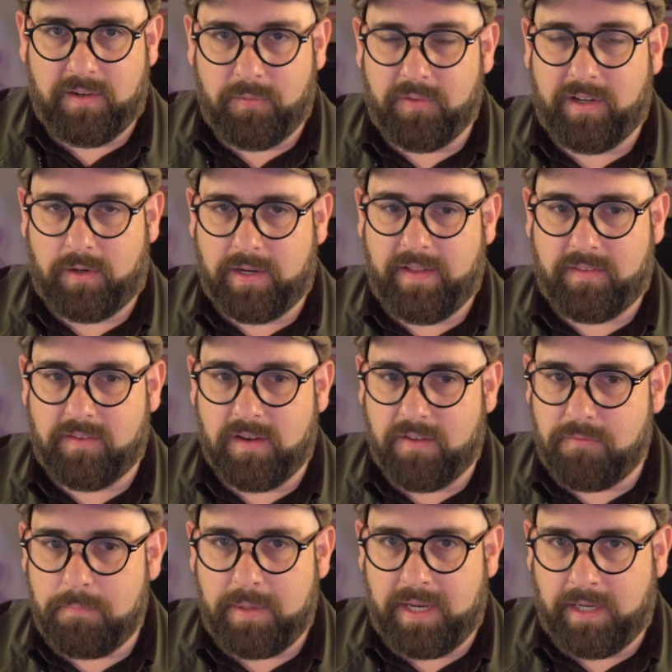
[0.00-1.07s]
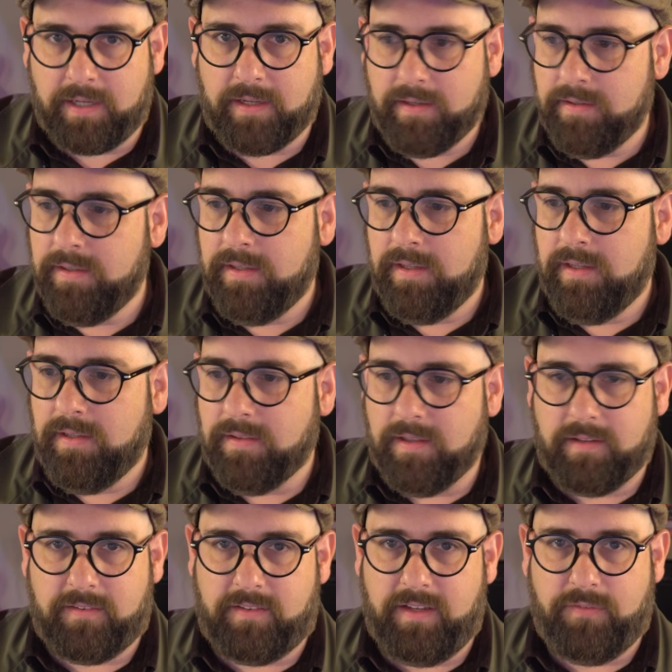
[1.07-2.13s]
and I was like, okay, that's enough pink.
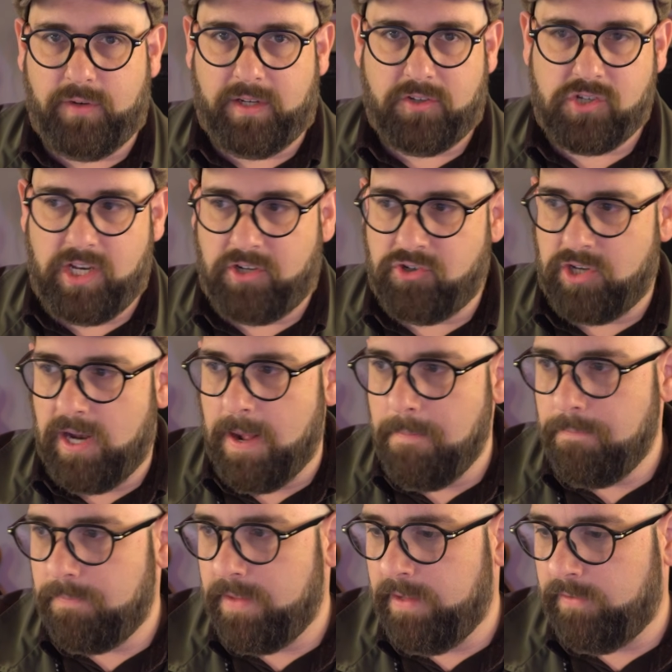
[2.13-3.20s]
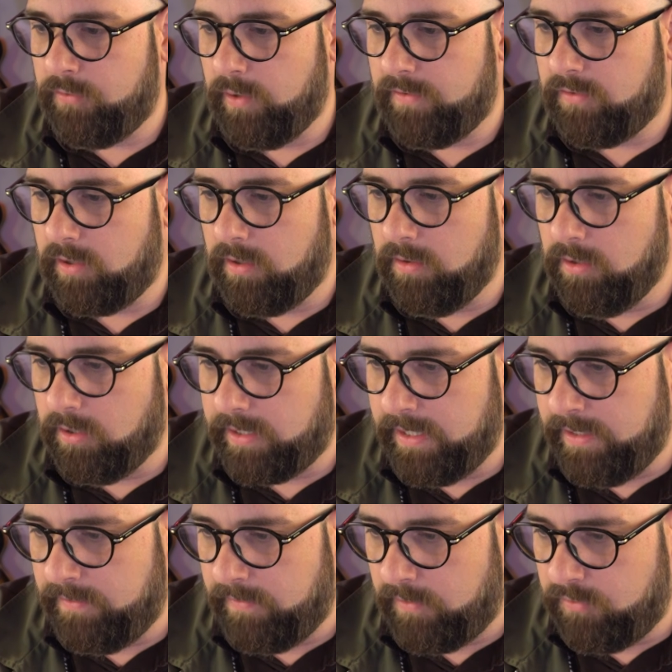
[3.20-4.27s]
Let's see if we can change it up. And so I started
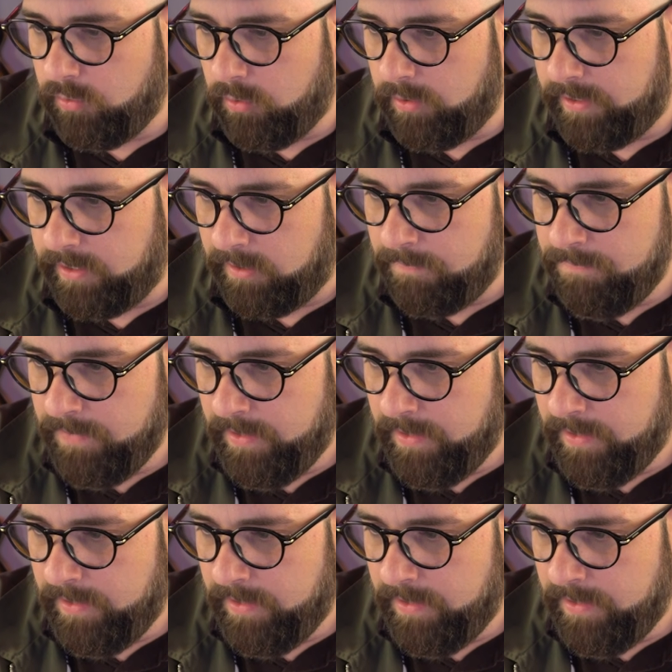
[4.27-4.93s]
looking in the tool here,